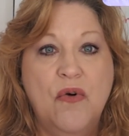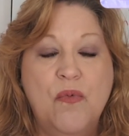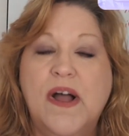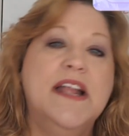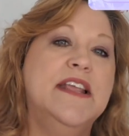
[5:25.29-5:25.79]

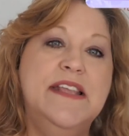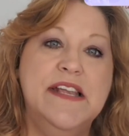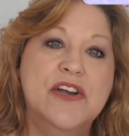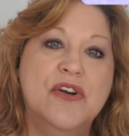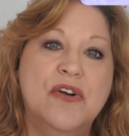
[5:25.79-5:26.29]
what
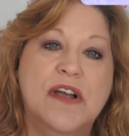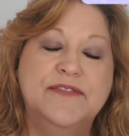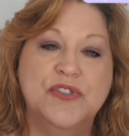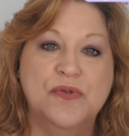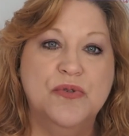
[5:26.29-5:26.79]
year
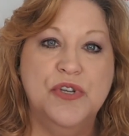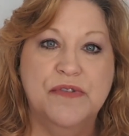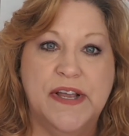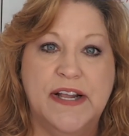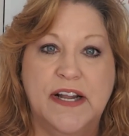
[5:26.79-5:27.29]
of school
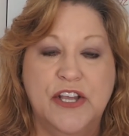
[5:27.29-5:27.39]
you're in.